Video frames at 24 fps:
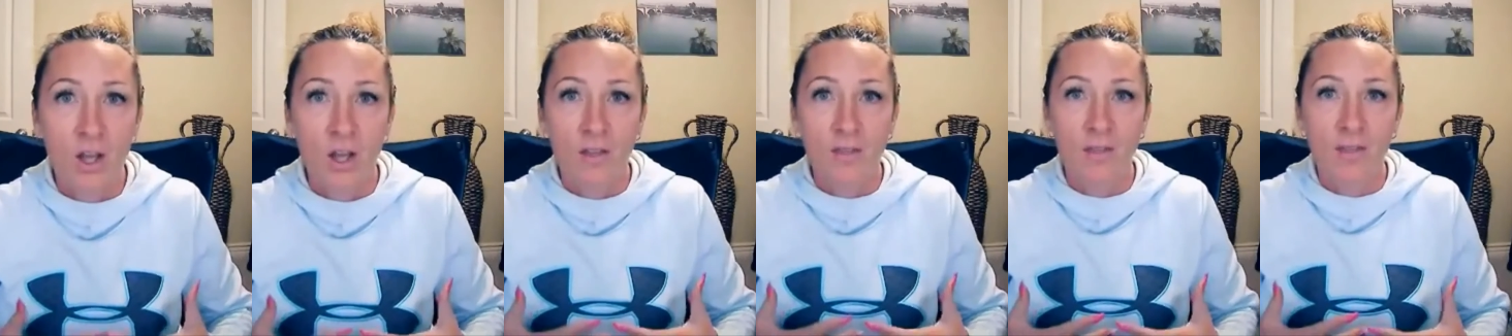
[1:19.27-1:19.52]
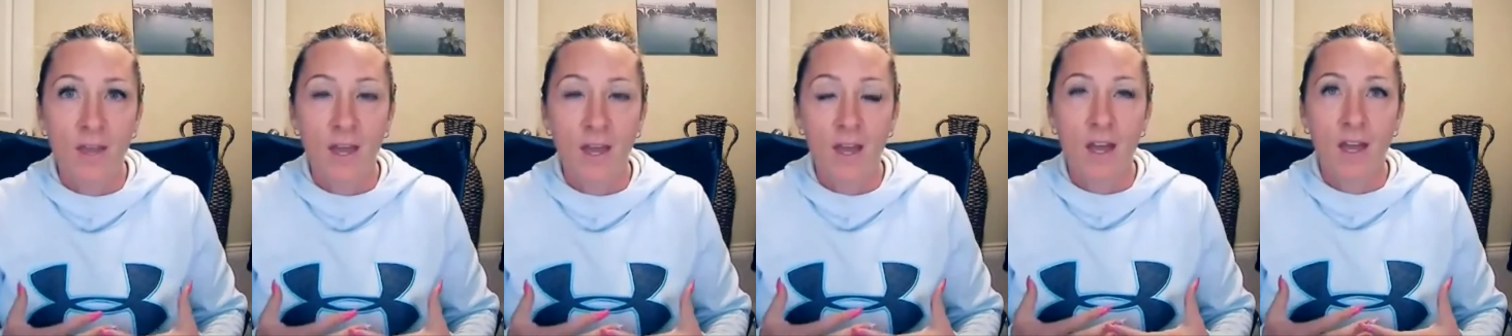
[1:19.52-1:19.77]

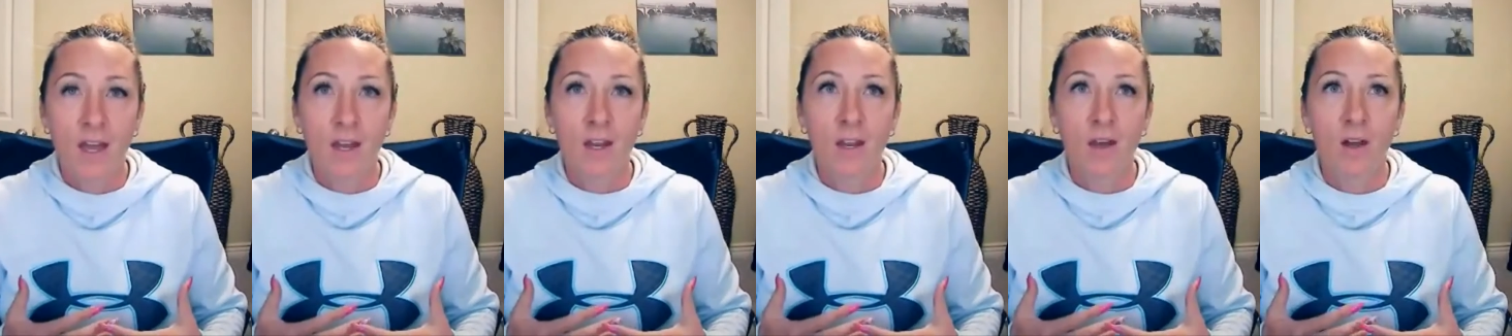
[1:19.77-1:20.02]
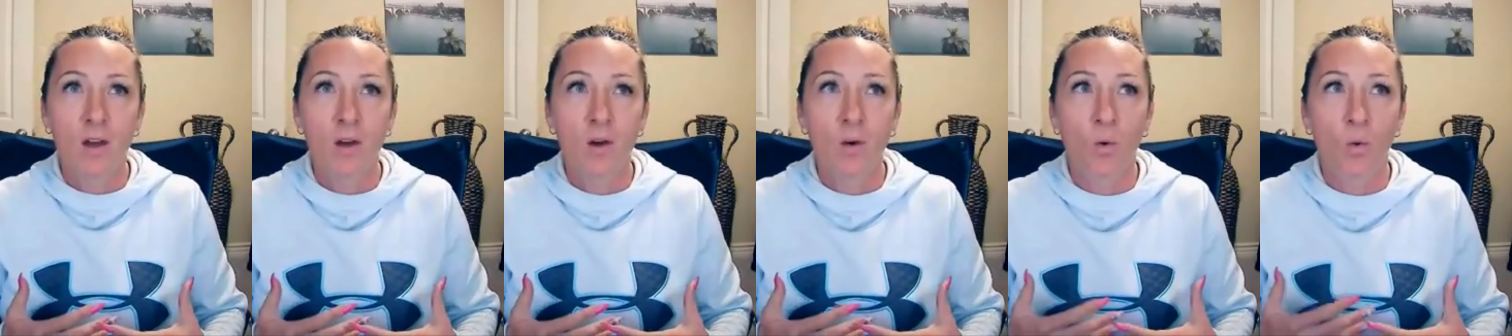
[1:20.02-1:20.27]
then
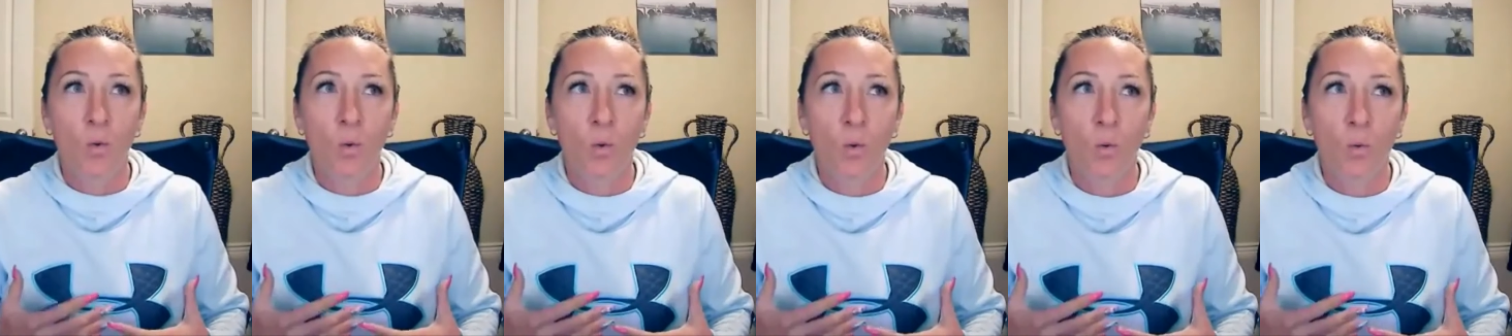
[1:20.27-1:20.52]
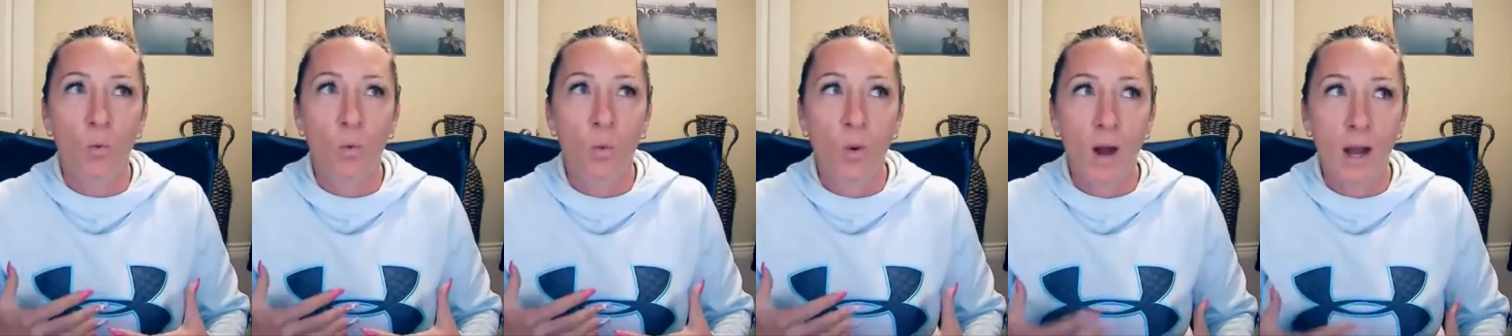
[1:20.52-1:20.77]

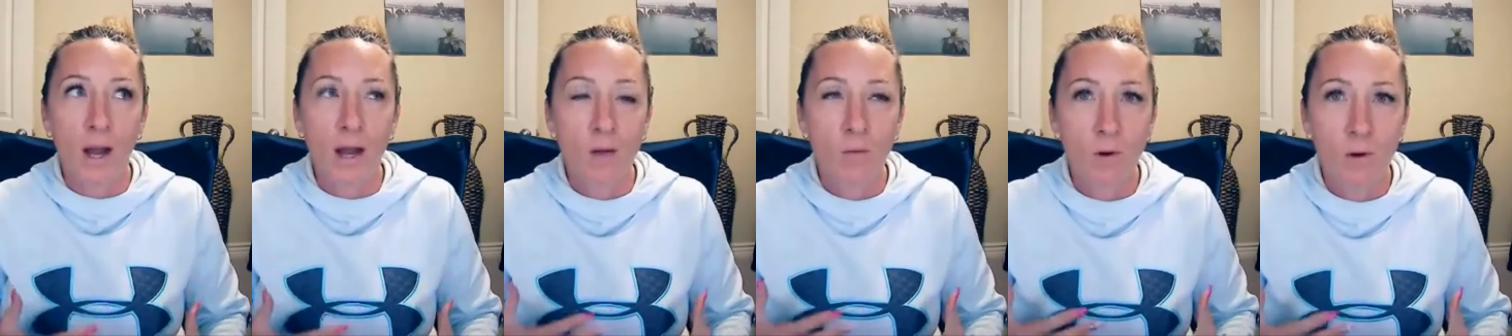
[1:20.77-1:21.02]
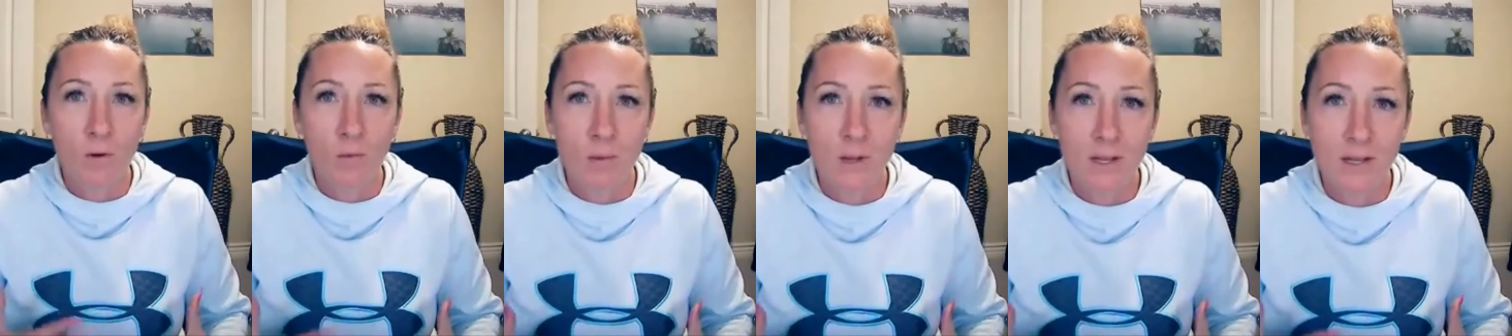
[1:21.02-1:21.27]
why
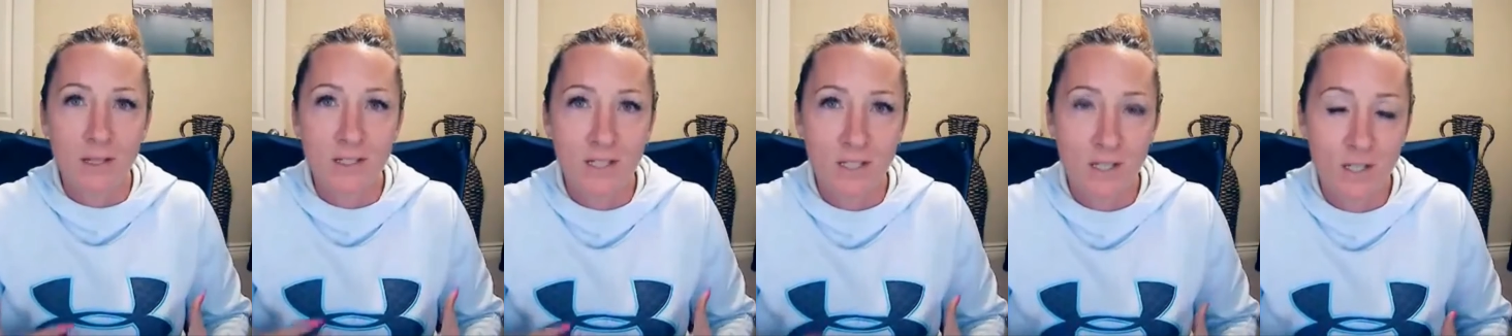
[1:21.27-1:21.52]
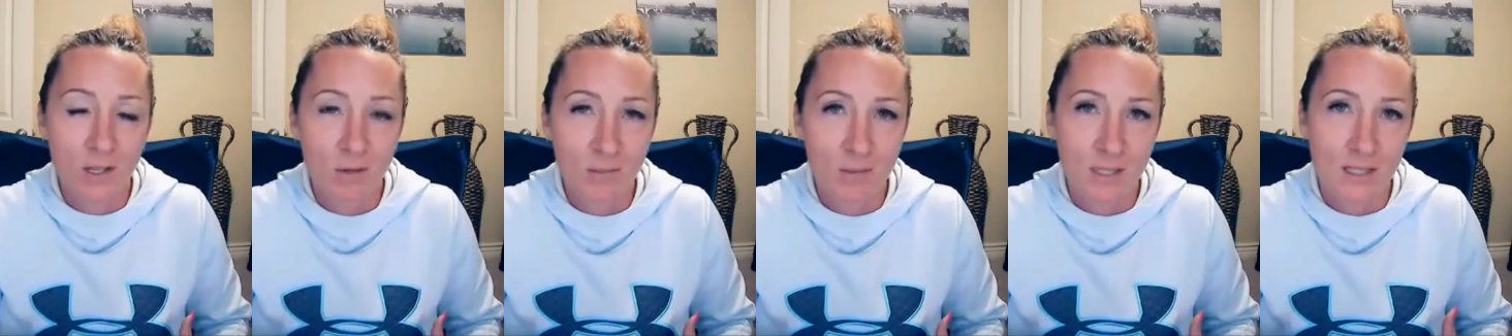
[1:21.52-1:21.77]
would we as
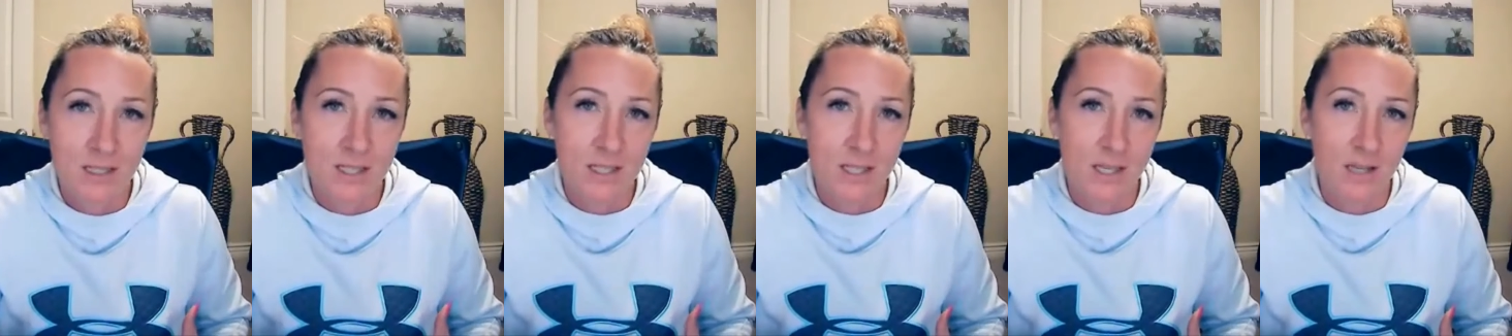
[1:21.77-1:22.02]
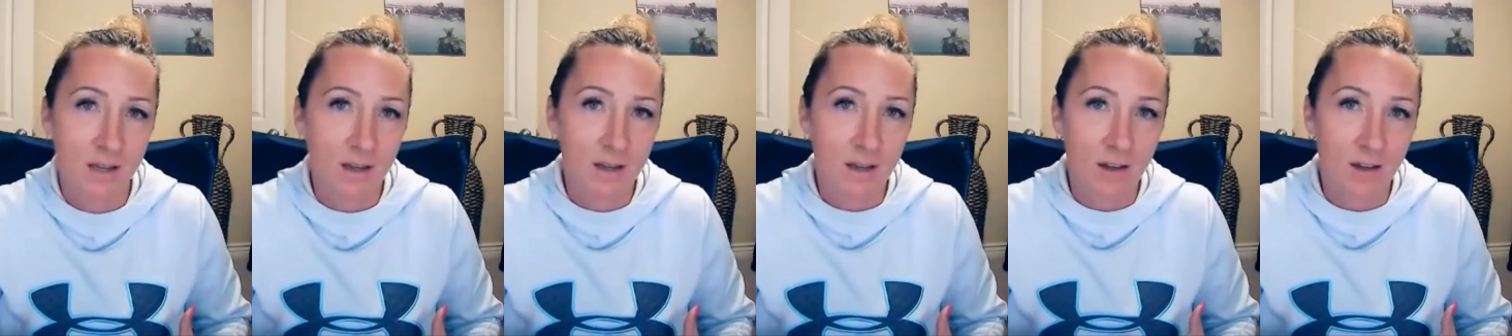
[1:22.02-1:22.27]
humans think